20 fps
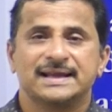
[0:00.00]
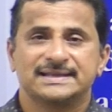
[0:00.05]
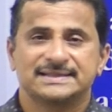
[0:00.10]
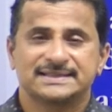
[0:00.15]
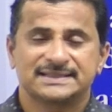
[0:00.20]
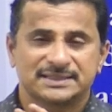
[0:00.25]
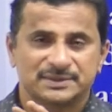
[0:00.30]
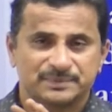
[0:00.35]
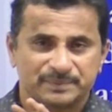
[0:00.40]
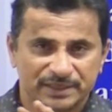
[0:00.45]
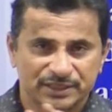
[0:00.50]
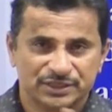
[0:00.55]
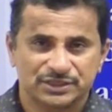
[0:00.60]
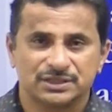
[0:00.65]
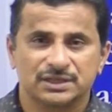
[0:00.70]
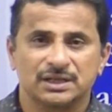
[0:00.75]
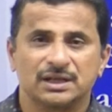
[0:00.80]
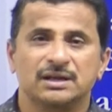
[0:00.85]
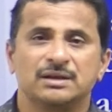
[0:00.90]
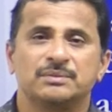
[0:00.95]

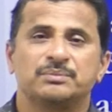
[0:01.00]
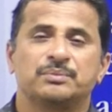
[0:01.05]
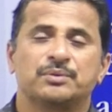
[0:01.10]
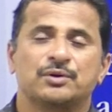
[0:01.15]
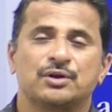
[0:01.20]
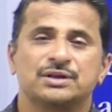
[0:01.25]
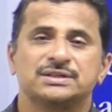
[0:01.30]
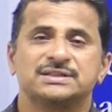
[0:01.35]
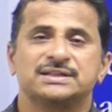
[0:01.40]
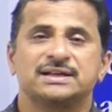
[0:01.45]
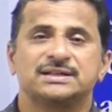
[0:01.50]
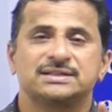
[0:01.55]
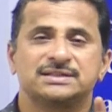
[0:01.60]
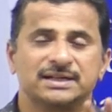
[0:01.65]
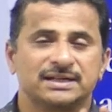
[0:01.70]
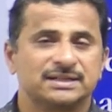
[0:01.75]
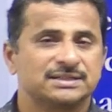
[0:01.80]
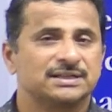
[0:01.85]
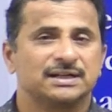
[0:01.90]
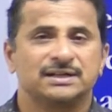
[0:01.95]
special
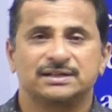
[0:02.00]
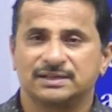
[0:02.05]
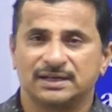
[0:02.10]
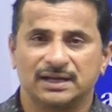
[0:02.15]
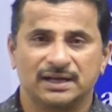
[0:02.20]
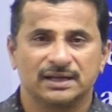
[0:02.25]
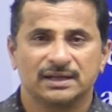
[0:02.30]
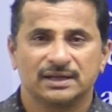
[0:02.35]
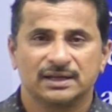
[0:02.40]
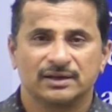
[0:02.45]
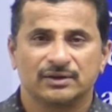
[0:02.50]
projects, etc.